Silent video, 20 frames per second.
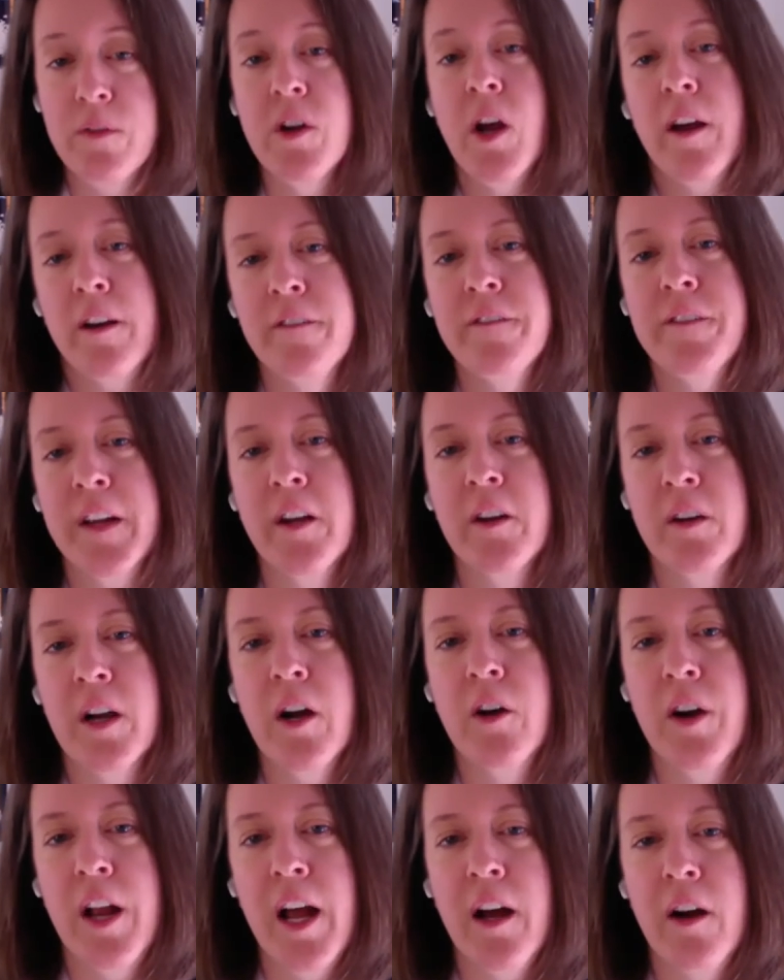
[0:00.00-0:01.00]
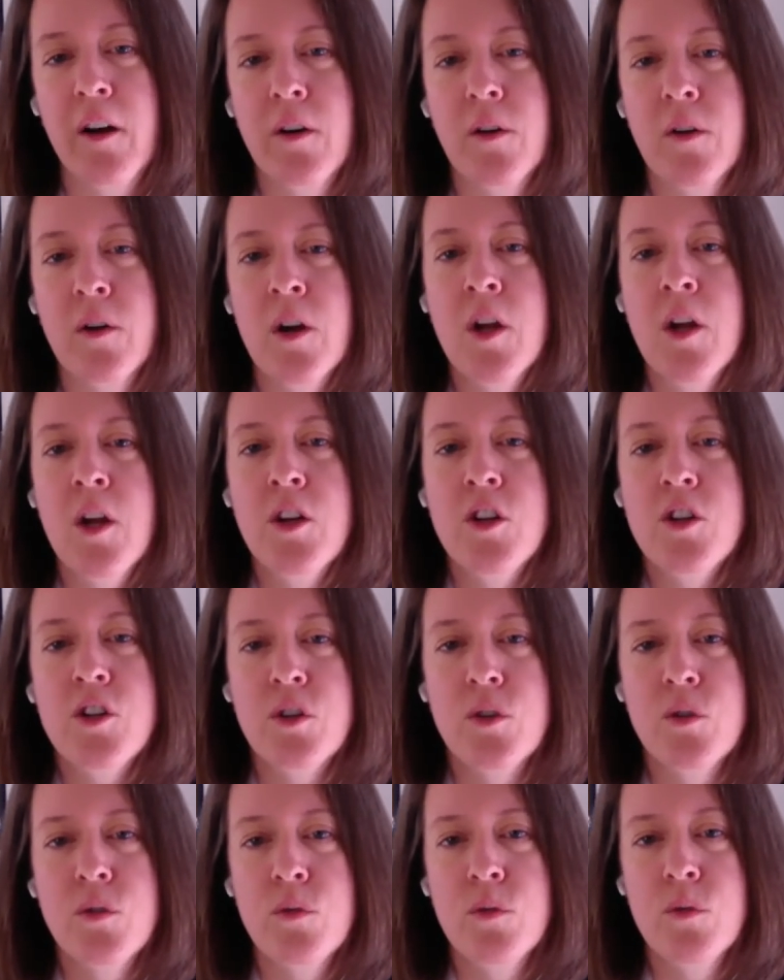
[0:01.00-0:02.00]
We've got to figure out how
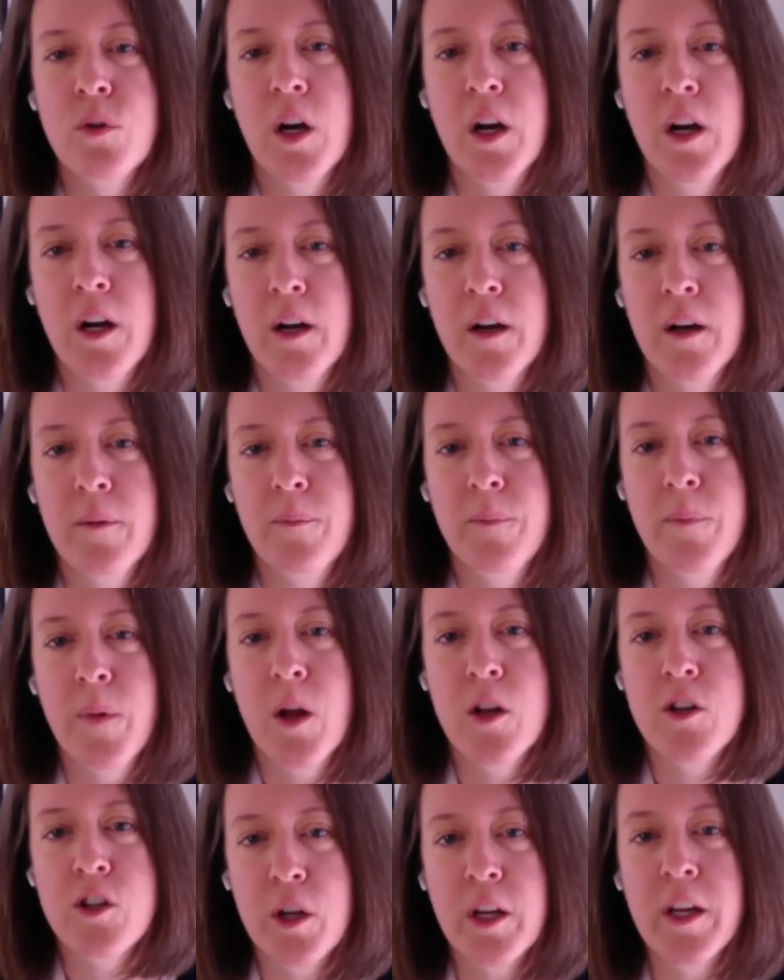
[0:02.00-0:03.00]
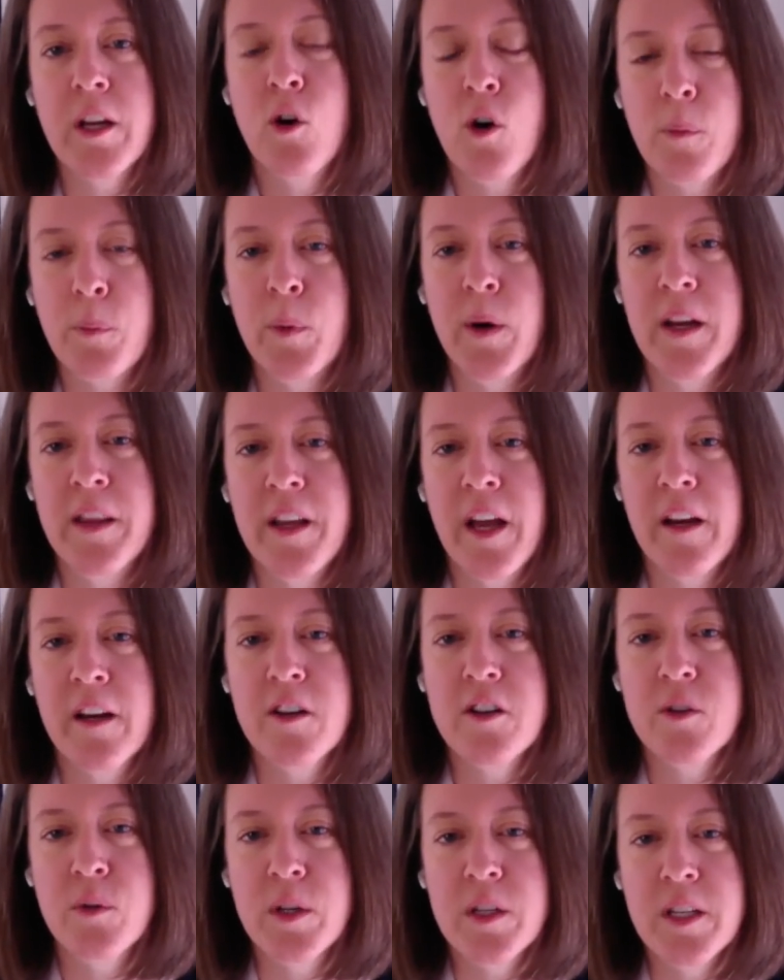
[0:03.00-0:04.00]
to, um, to incorporate
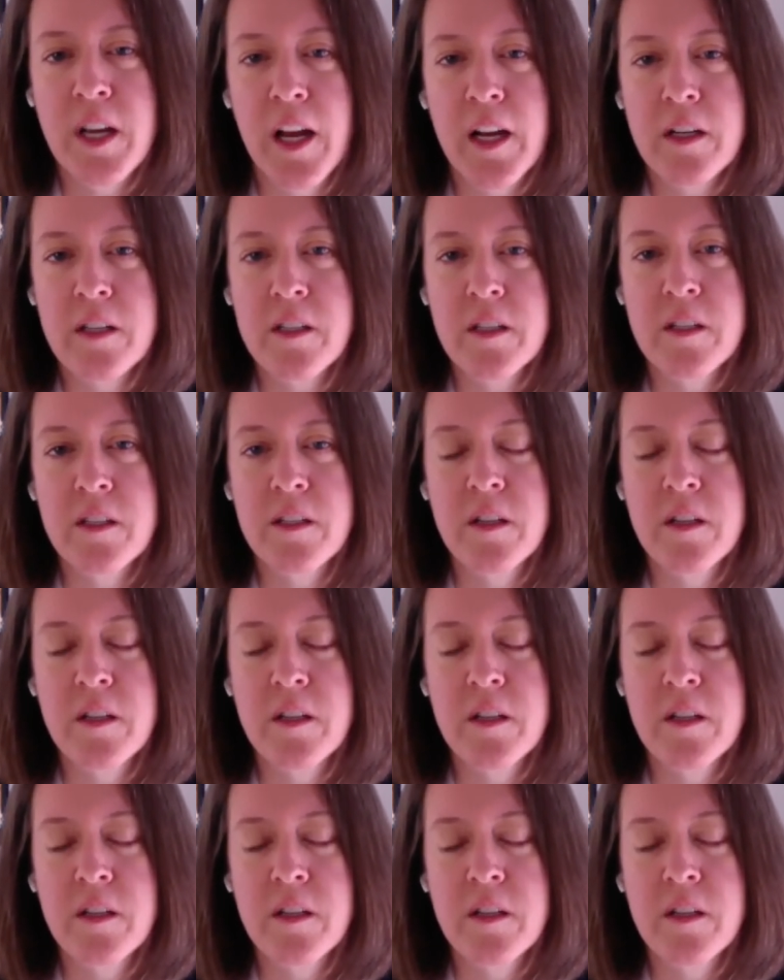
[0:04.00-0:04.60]
that into a tax